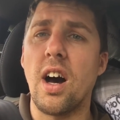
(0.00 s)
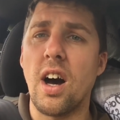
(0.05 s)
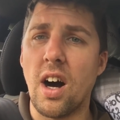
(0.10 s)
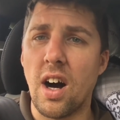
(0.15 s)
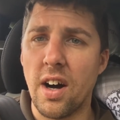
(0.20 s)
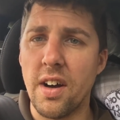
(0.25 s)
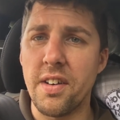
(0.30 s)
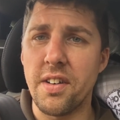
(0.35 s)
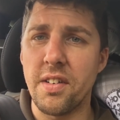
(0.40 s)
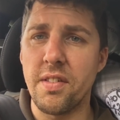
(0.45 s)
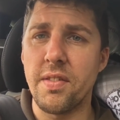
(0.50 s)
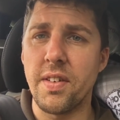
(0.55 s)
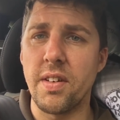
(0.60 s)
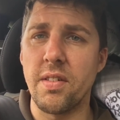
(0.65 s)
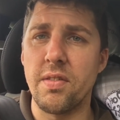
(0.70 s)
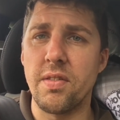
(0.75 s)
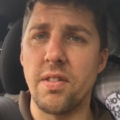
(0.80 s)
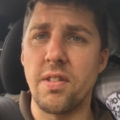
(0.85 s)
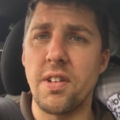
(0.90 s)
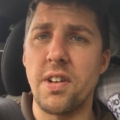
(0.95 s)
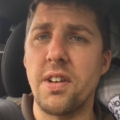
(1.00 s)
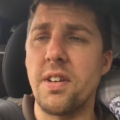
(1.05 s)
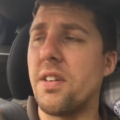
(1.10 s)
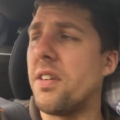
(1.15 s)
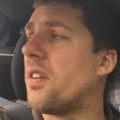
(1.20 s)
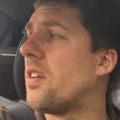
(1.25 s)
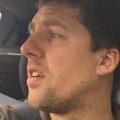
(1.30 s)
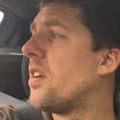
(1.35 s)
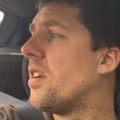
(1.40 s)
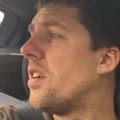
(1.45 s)
I do feel for you.
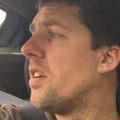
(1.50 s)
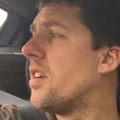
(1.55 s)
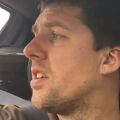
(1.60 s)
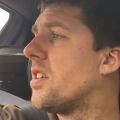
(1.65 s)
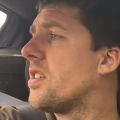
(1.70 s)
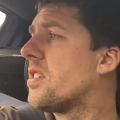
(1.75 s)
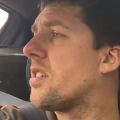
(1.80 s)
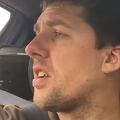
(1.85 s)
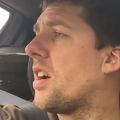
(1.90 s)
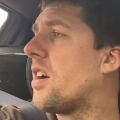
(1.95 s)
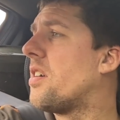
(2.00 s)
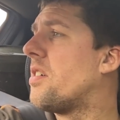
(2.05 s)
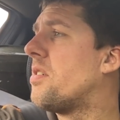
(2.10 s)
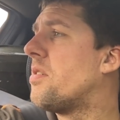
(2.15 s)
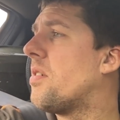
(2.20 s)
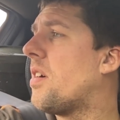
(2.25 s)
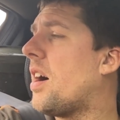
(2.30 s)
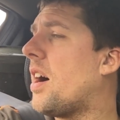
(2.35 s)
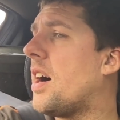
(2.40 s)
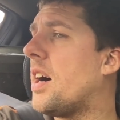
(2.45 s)
So